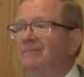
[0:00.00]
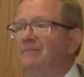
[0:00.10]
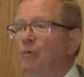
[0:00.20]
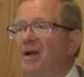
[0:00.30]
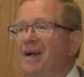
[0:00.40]

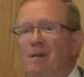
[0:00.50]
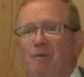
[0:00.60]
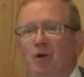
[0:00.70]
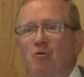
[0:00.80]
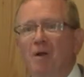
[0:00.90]
win any
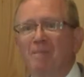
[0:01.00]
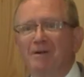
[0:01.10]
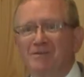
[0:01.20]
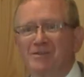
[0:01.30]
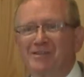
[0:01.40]
blue
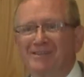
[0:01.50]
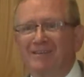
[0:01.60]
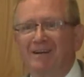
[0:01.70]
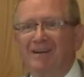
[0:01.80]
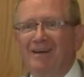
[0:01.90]
ribbons
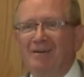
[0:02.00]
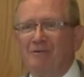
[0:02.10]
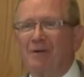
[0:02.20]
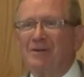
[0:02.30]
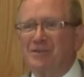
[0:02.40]

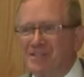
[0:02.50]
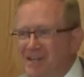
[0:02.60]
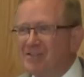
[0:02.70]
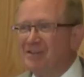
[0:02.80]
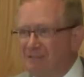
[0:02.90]
for
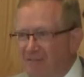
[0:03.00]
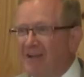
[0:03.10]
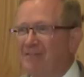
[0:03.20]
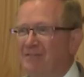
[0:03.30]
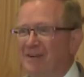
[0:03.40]
consistent
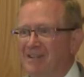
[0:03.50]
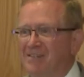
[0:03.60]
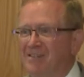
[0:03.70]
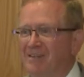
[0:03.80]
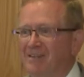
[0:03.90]

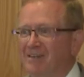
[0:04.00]
faithfulness,